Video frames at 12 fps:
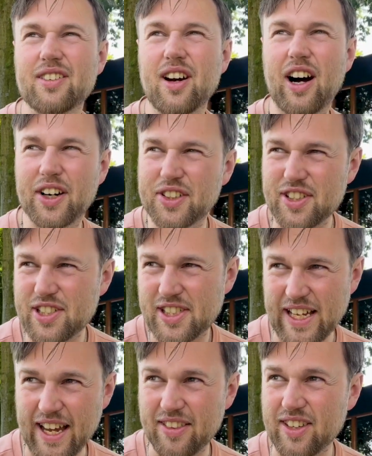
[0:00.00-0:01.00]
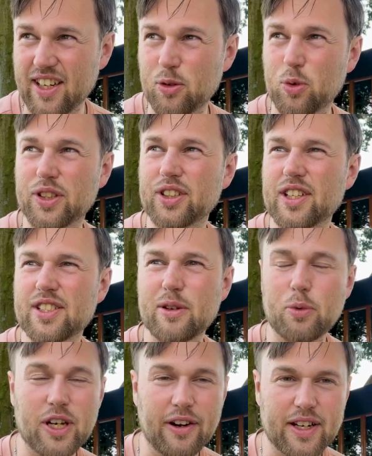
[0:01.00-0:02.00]
understanding what it is that
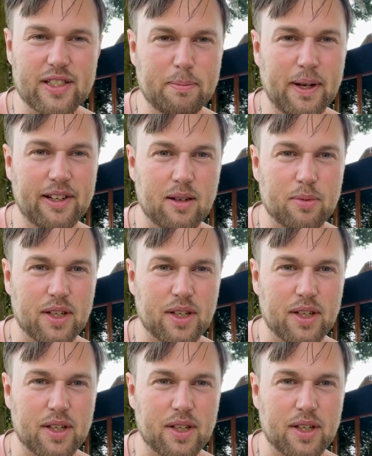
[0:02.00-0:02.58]
we are experiencing.